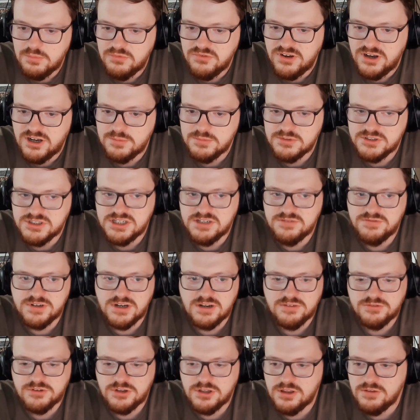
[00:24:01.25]
farmers, even
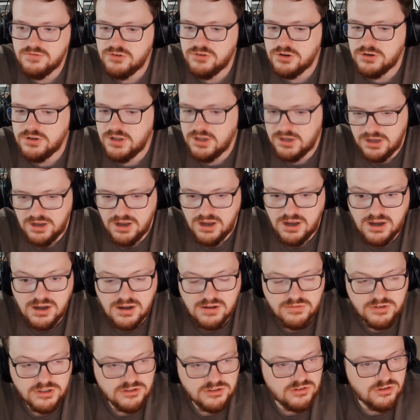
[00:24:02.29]
after they've done like a
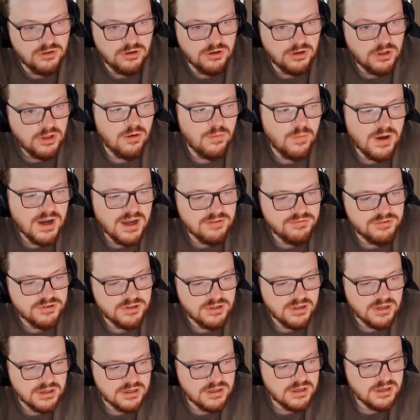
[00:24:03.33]
harvest or whatever,
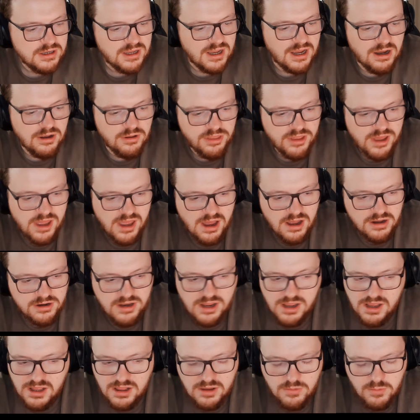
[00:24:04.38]
like how they are
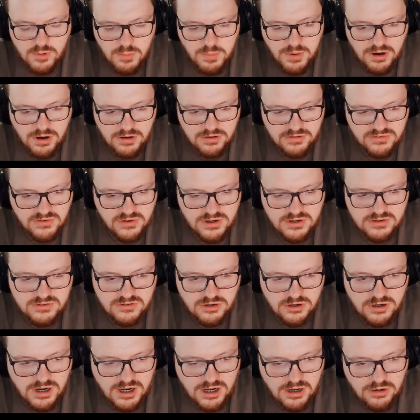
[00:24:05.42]
dealing with parasites
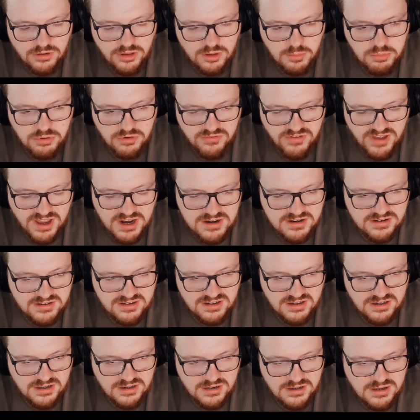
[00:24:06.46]
or how they prevent
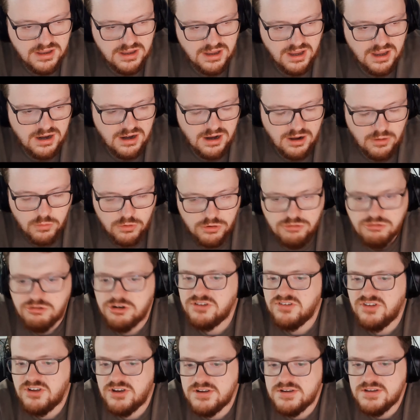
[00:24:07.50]
it. And I wonder, is
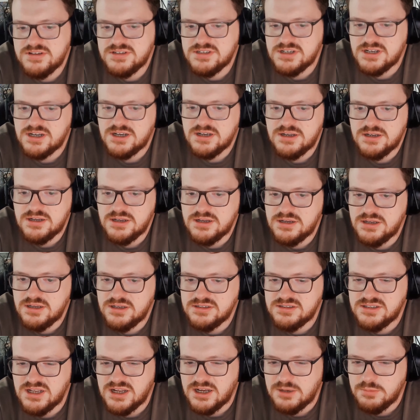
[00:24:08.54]

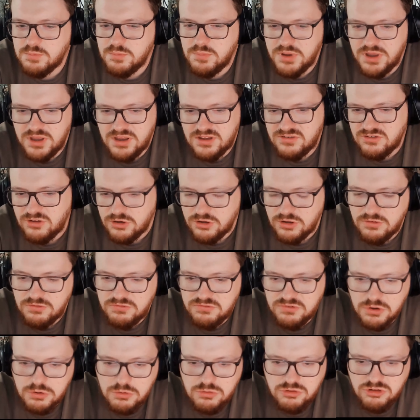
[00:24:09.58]
that based on the
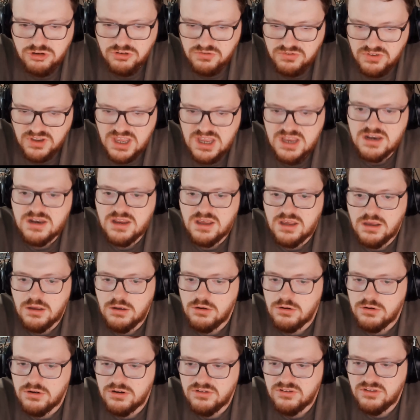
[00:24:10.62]
food you're feeding,
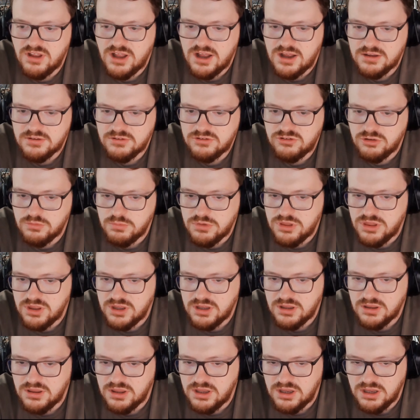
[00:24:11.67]
or is that
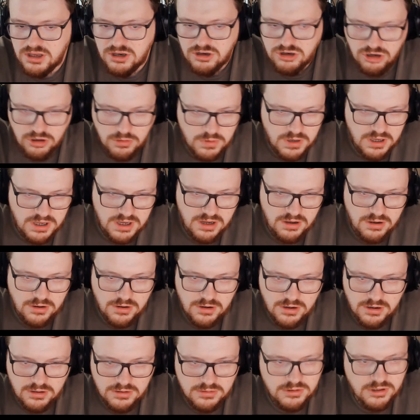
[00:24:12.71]
something that you're doing,
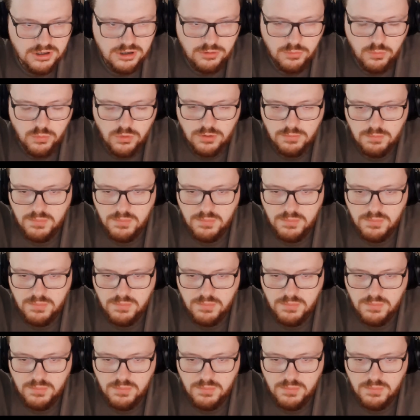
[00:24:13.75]
or what